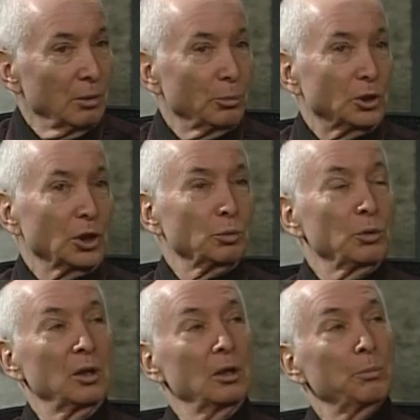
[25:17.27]
But just
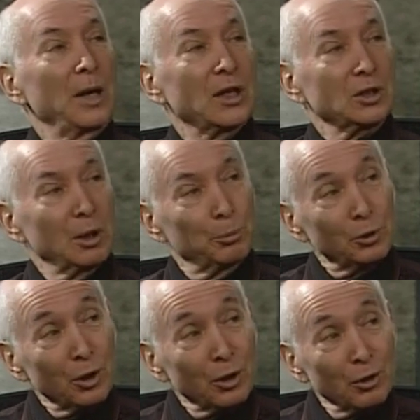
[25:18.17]
within the past couple
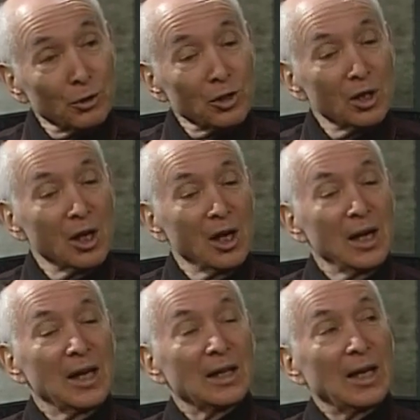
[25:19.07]
years,
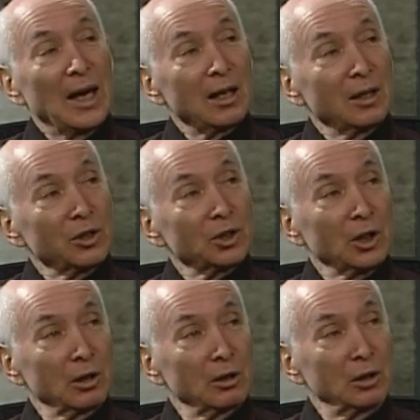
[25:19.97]
Canada
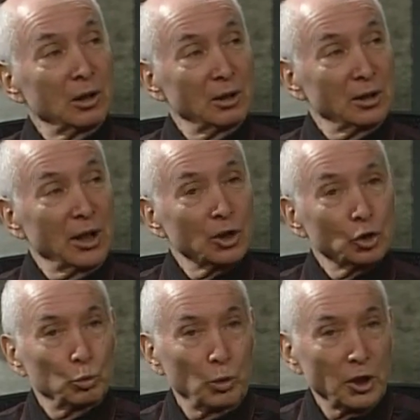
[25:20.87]
started to
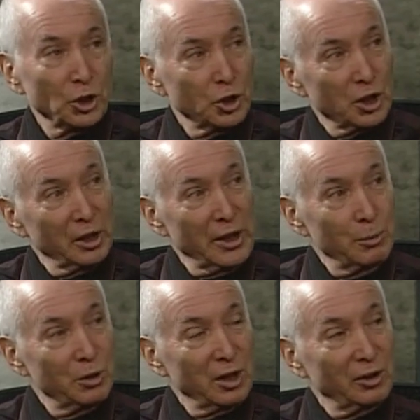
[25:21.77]
contest Russia's
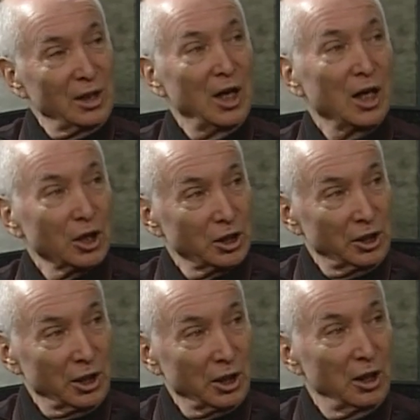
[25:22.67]
claims at the
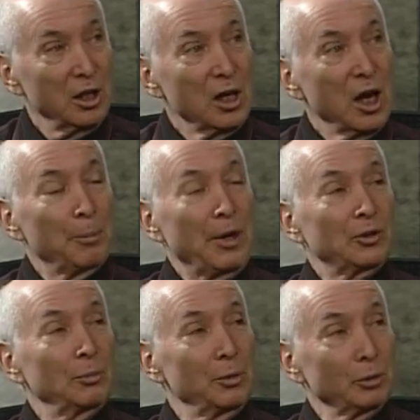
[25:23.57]
Arctic about
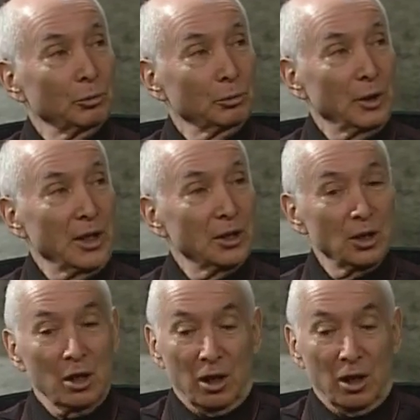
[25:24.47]
the mineral rights.